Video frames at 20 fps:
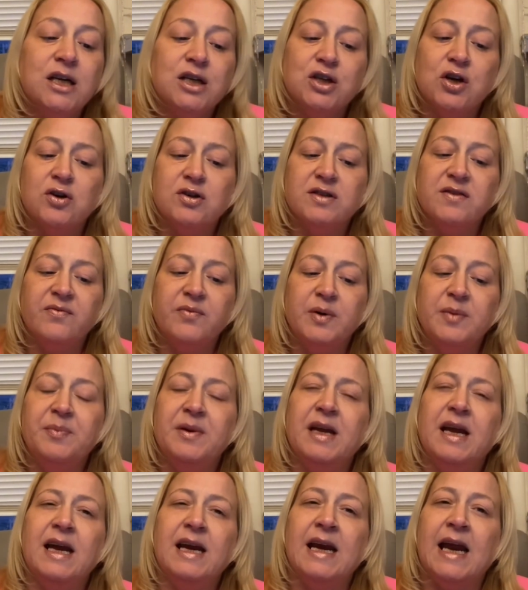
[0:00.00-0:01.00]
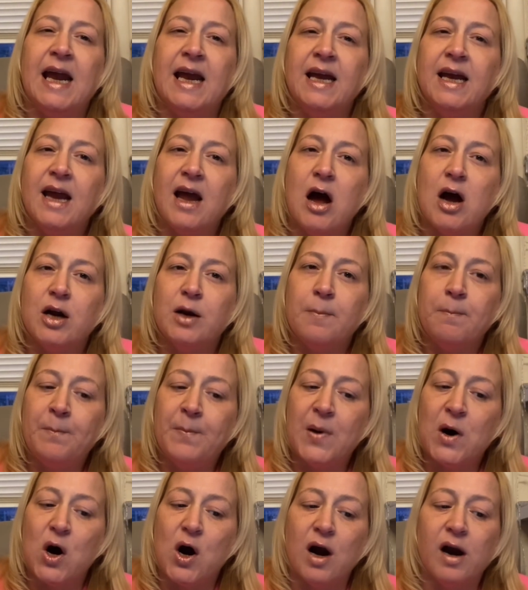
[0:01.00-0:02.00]
Joseph would begin hanging out in a
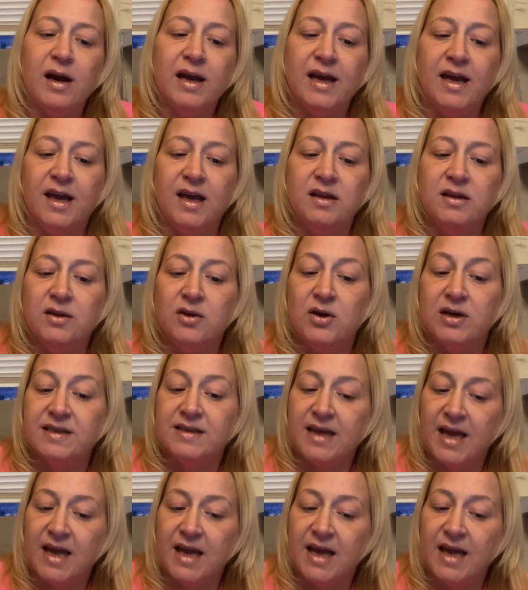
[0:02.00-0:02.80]
bar in Los